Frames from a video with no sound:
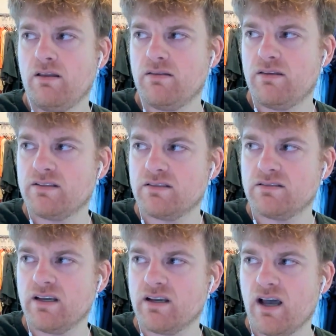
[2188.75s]
This
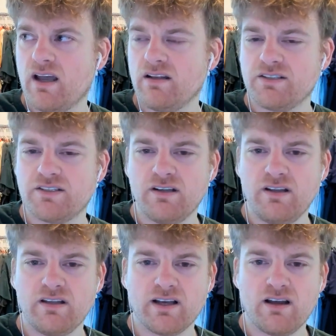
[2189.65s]
is like kind of like
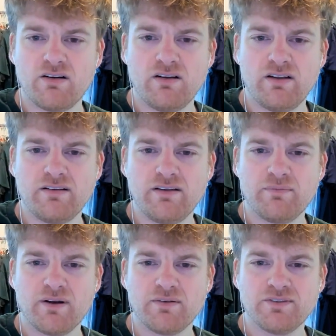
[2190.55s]
chilling. Like I don't know.
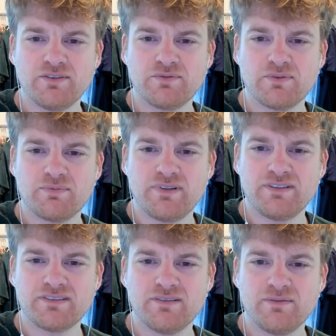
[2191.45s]
Like my results were pretty
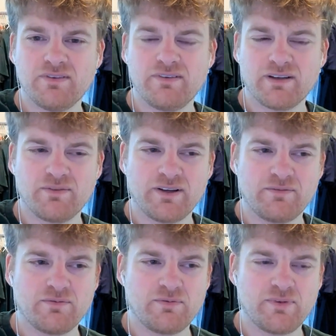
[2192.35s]
similar. Like my
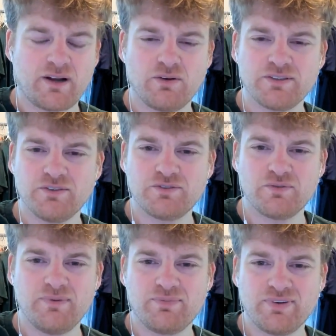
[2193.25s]
early results
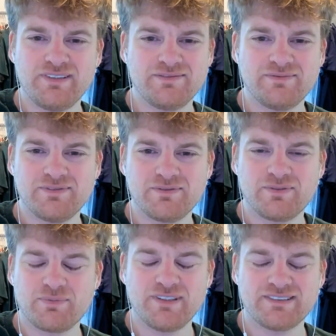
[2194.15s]
were pretty
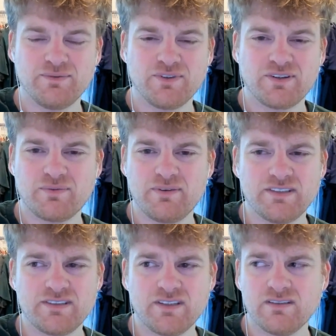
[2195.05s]
similar to
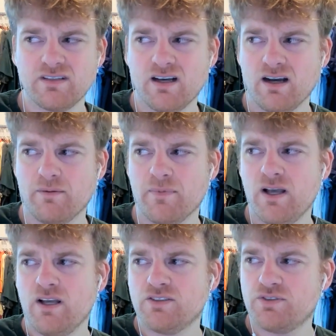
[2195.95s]
previous years. So
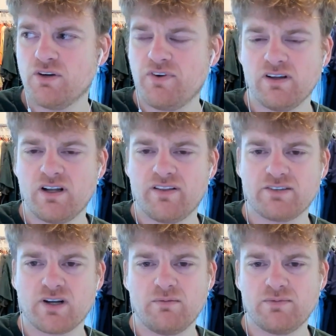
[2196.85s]
don't fall into
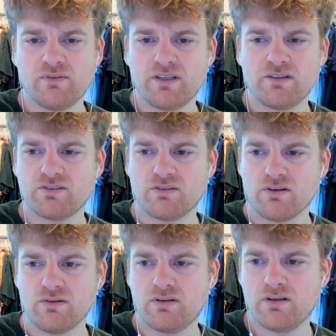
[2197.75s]
that trap. Don't think you're
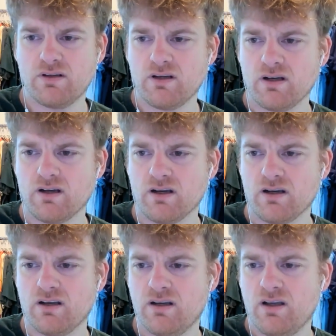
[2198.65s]
screwed.
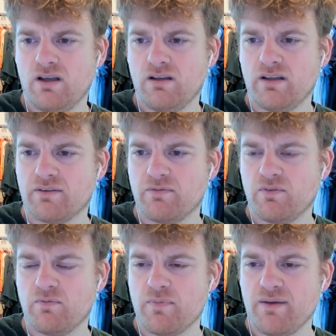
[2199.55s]
Like
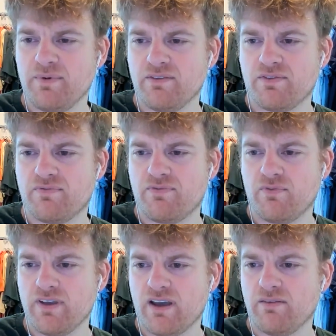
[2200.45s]
maybe
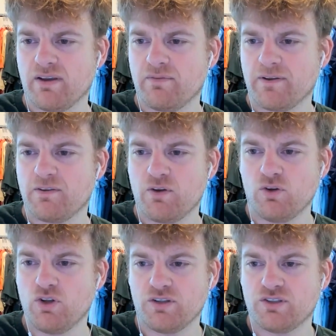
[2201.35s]
like you
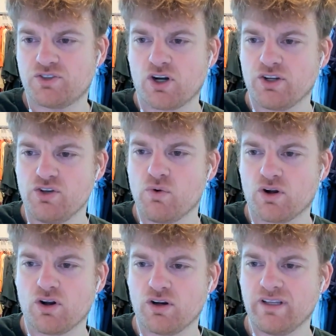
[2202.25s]
go look at this chart. You
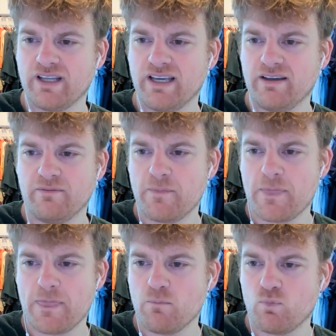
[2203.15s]
are currently
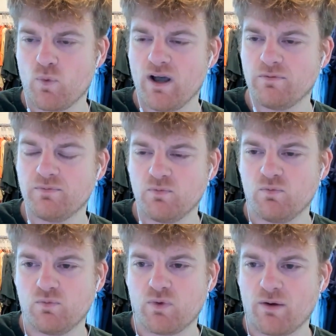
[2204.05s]
right.
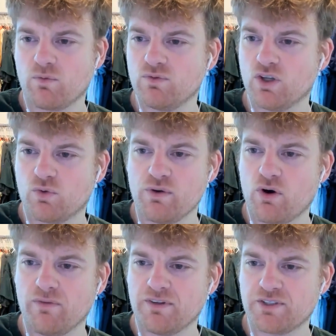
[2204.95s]
Look where
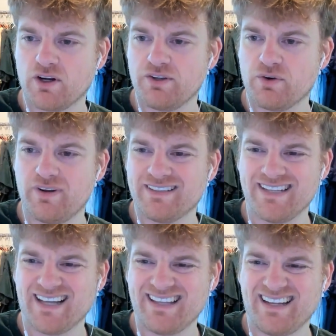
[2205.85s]
you are on the chart.
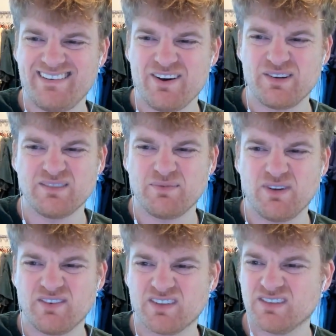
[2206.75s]
It's not that
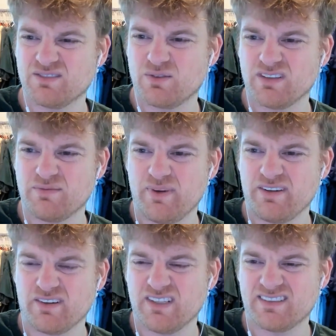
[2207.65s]
noticeable versus where it's
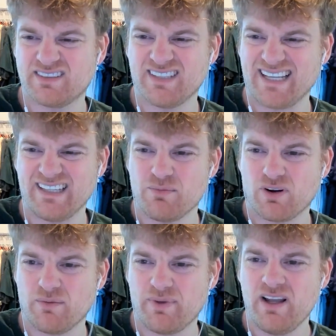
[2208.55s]
been. It's slightly
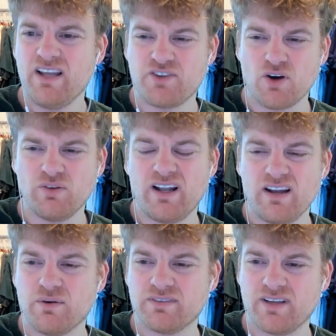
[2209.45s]
more competitive. Don't let
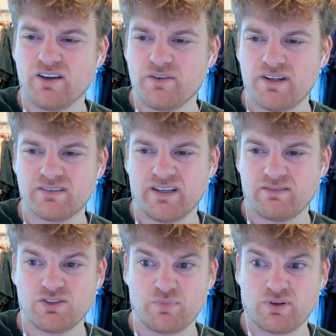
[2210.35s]
anyone tell you that it's
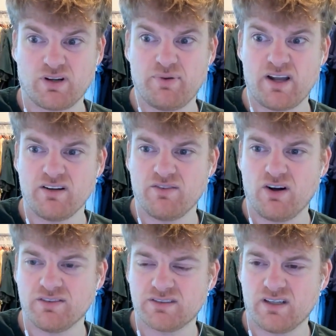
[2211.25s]
like super competitive
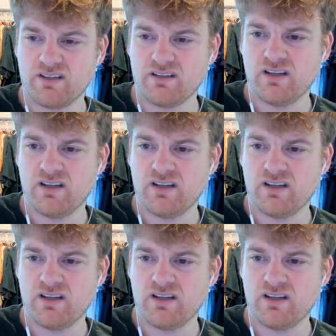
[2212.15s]
all of a sudden.